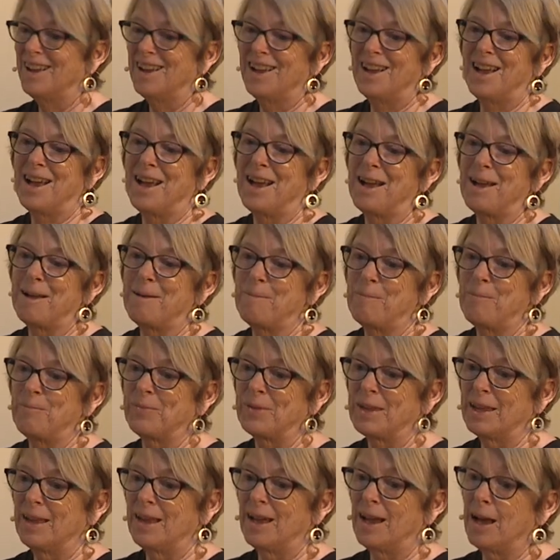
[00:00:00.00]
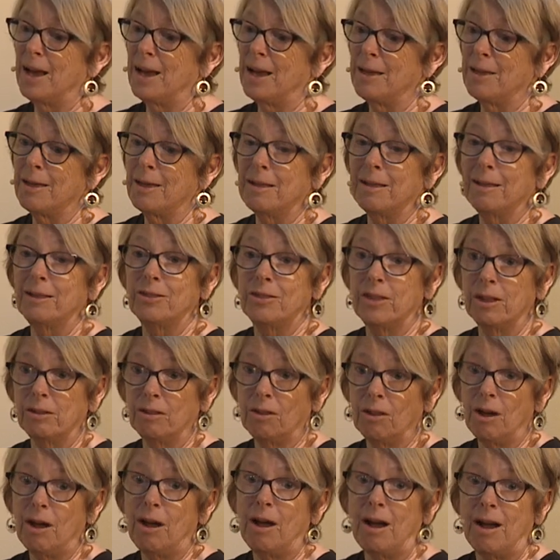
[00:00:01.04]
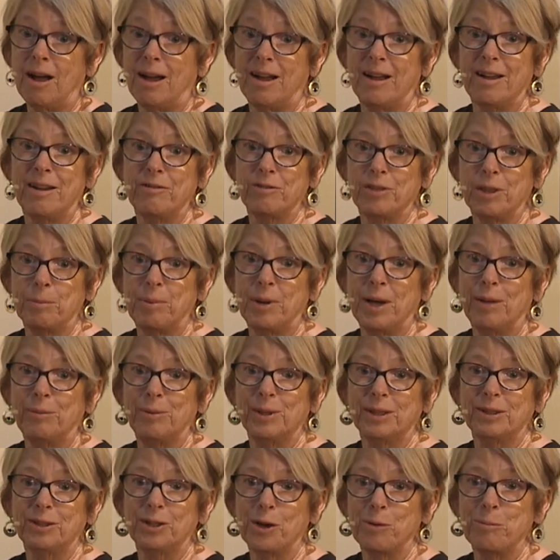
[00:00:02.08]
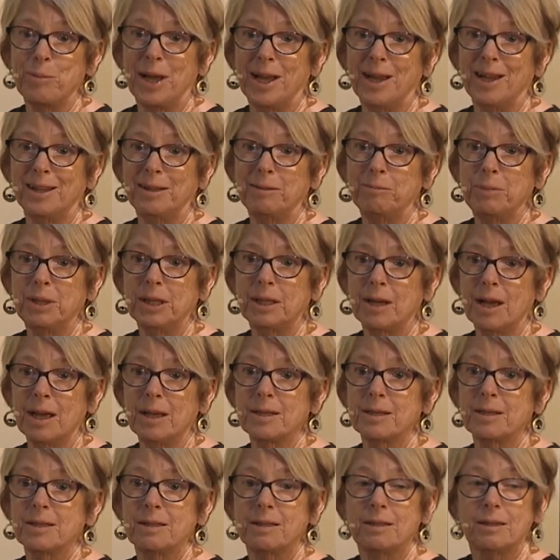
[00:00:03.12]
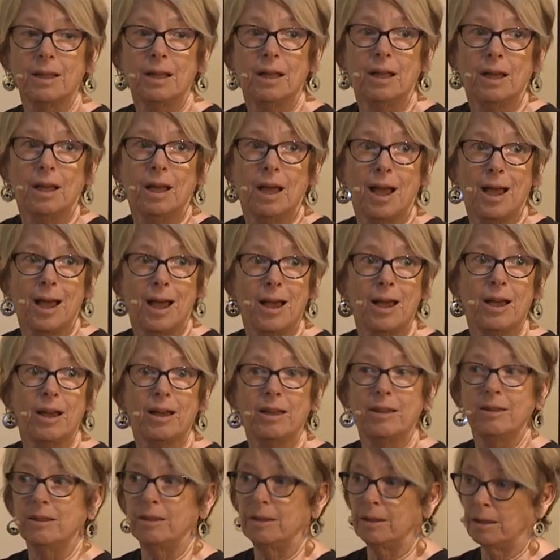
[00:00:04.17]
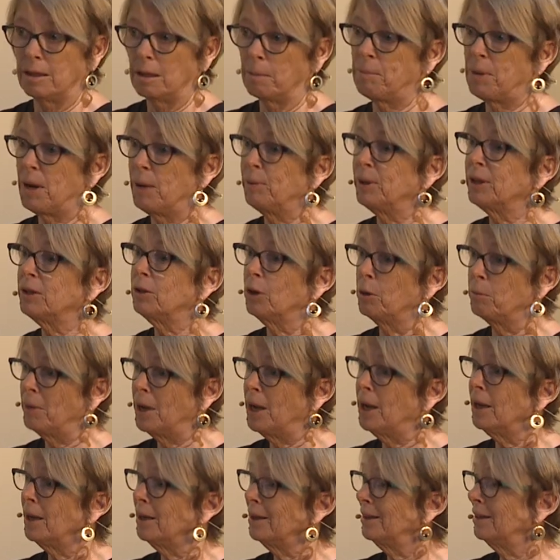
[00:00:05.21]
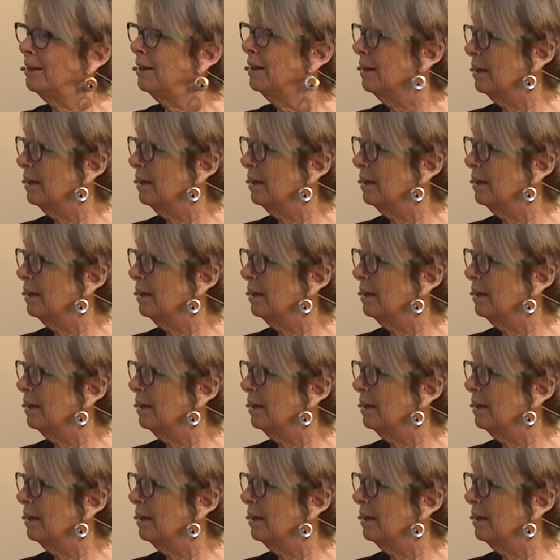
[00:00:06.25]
the law of the public domain, because the public domain